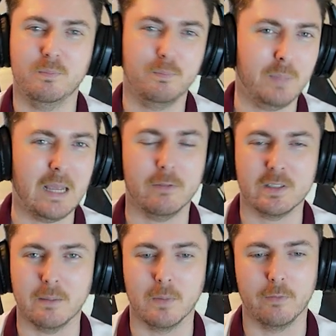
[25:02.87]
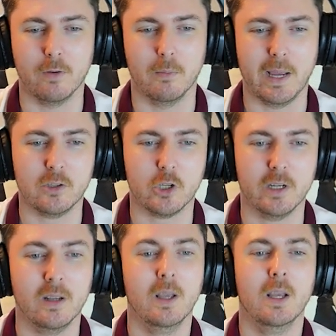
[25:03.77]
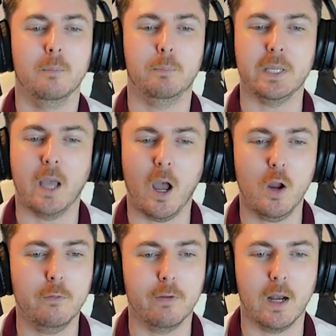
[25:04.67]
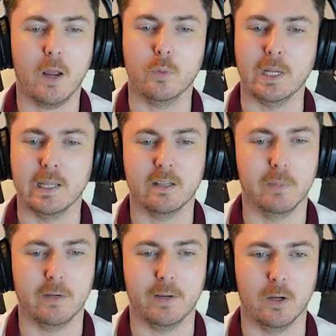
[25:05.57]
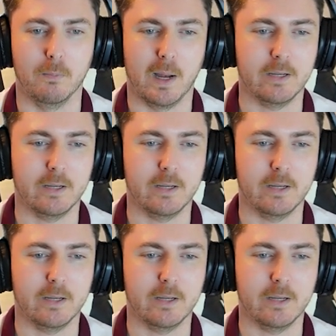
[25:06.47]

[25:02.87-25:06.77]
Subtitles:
bit of a similar formation, but you're overloading this midfield, man.